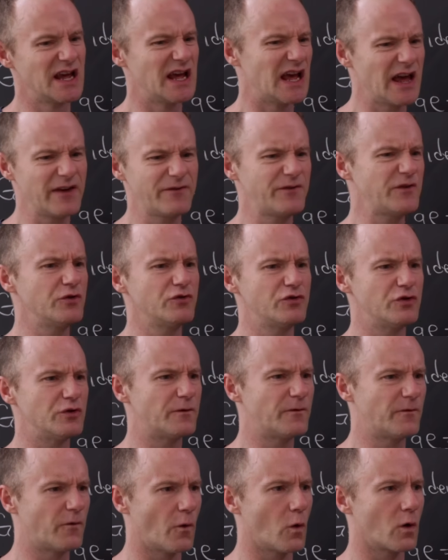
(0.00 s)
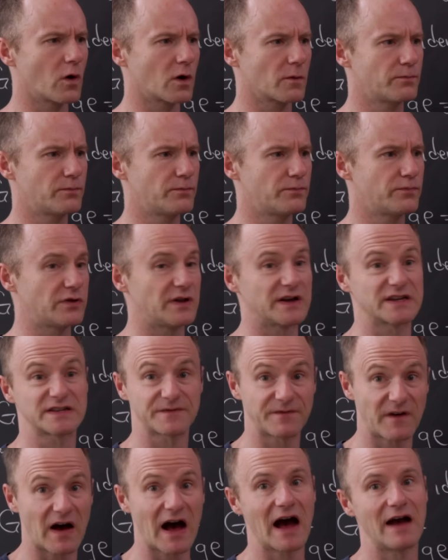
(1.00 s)
if you do 4 plus
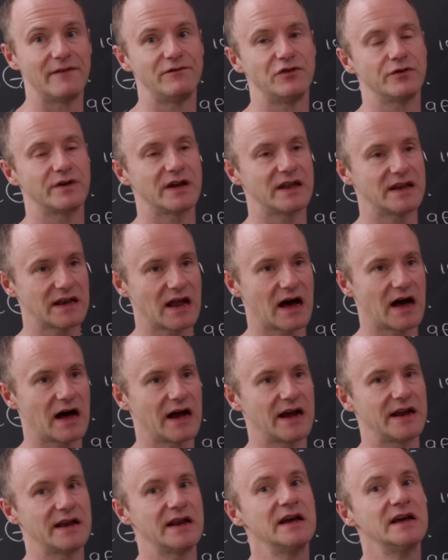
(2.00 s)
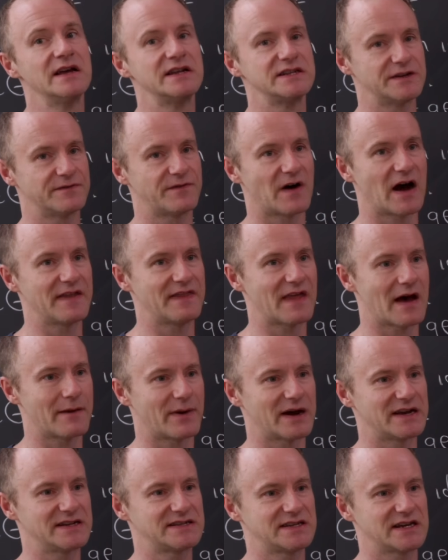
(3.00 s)
5, you get 9. Divide that
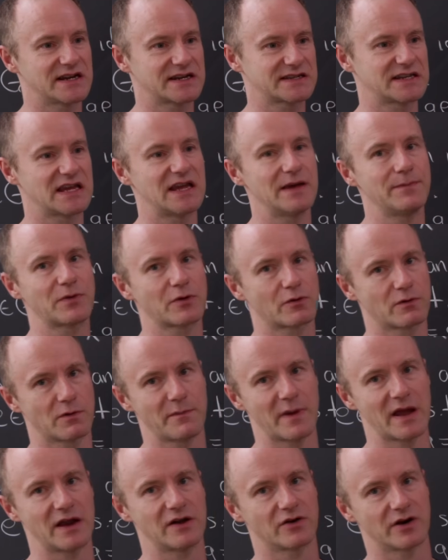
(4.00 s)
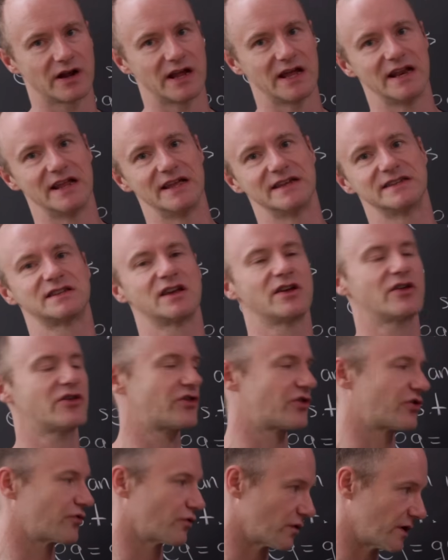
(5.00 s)
by 6, keep the remainder, it is
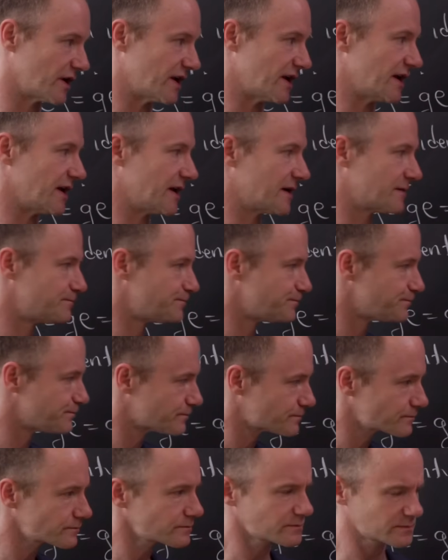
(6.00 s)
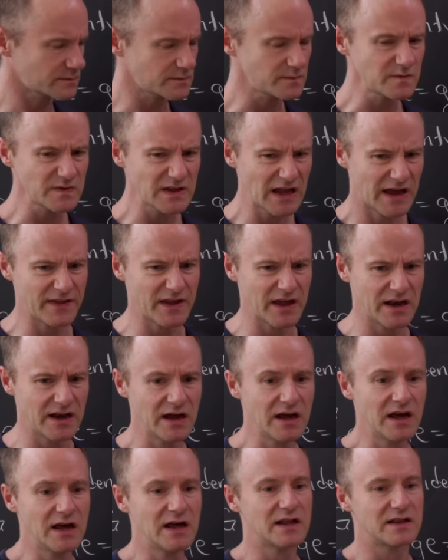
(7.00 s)
3. And then,
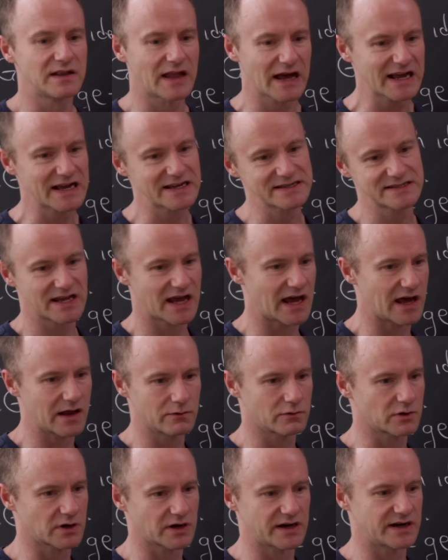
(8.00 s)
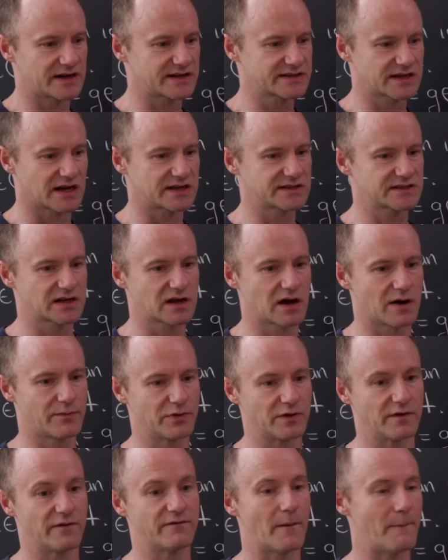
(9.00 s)
like I said, we're going to discuss a
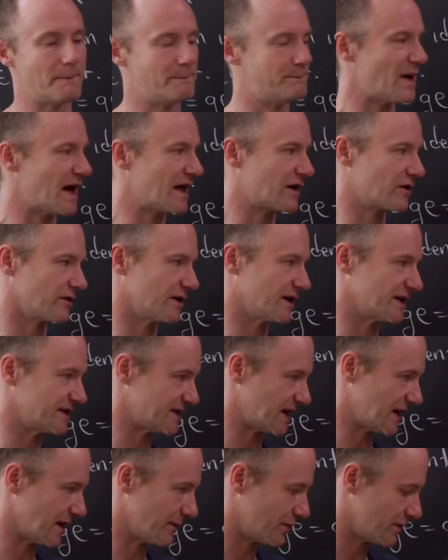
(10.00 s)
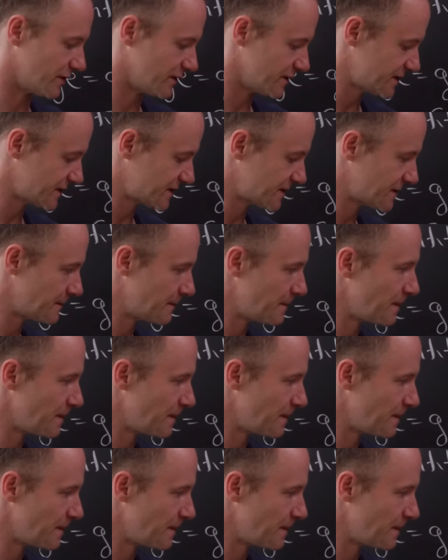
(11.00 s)
couple of better examples.